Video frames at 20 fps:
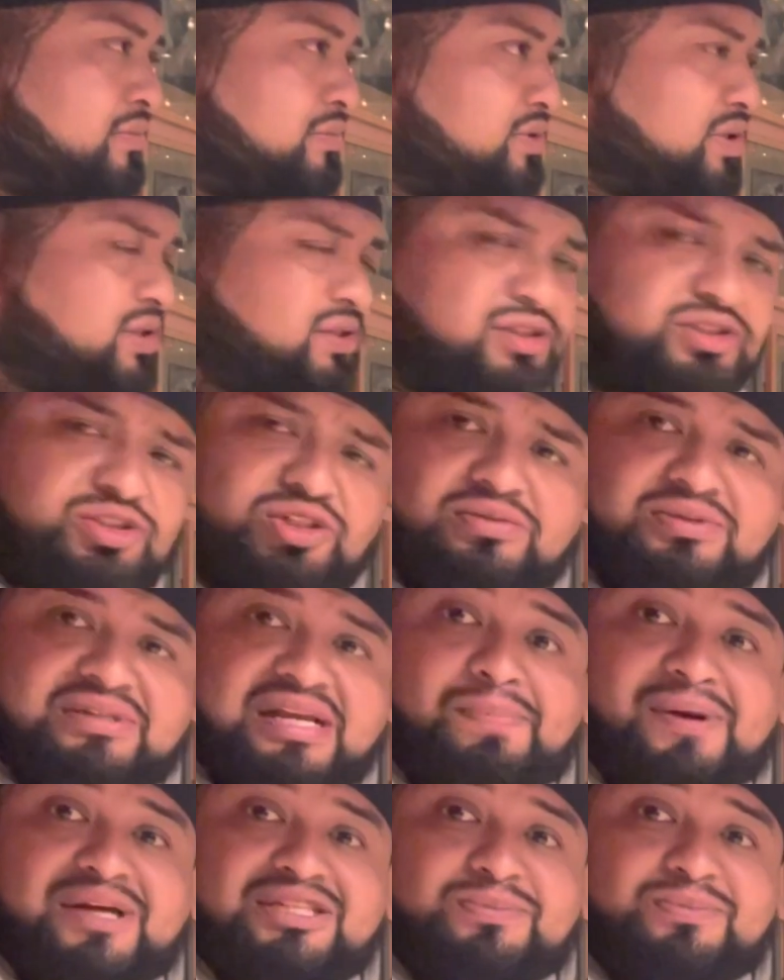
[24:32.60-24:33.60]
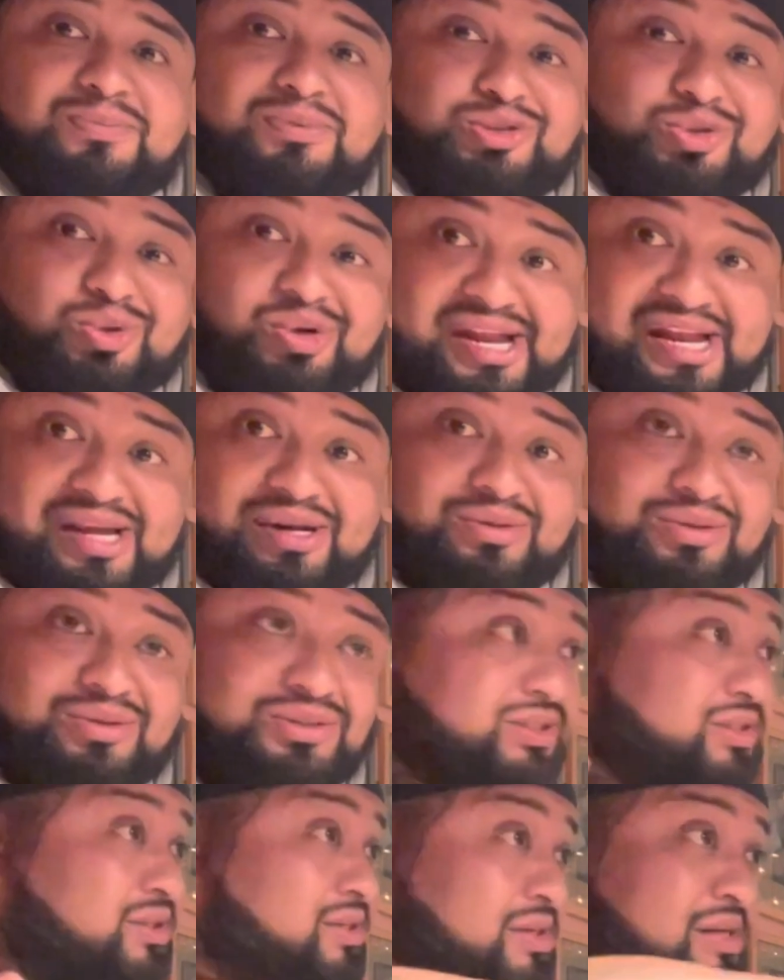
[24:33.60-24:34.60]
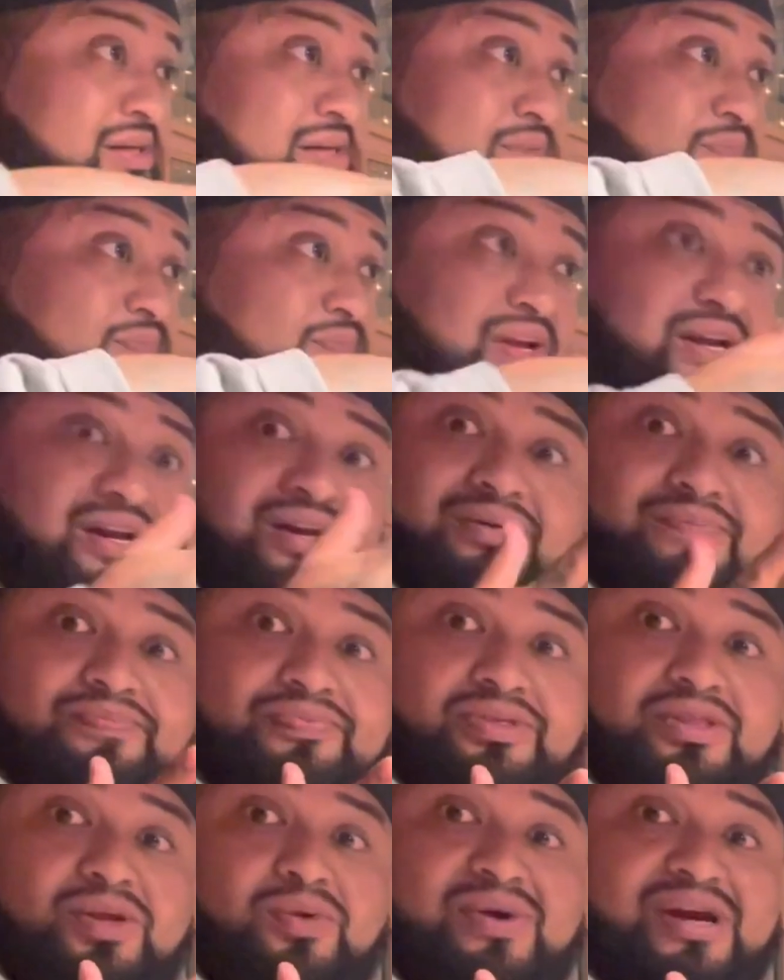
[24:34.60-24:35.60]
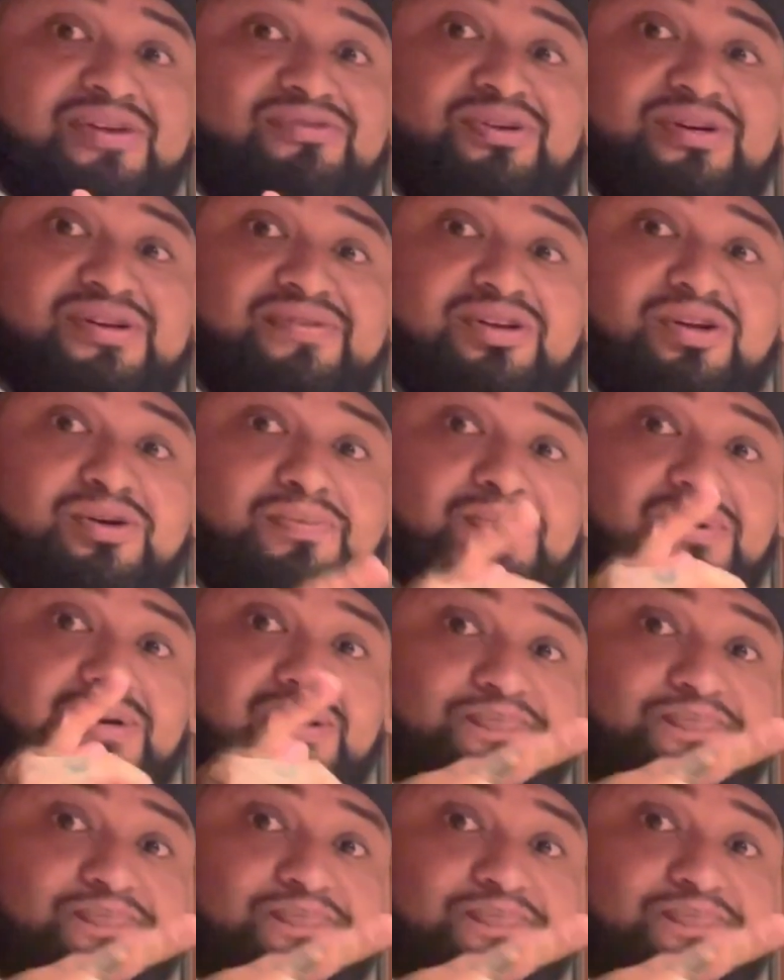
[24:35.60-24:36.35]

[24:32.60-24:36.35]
Thunderstorms and possible tornadoes. Yeah. The wife don't even know, but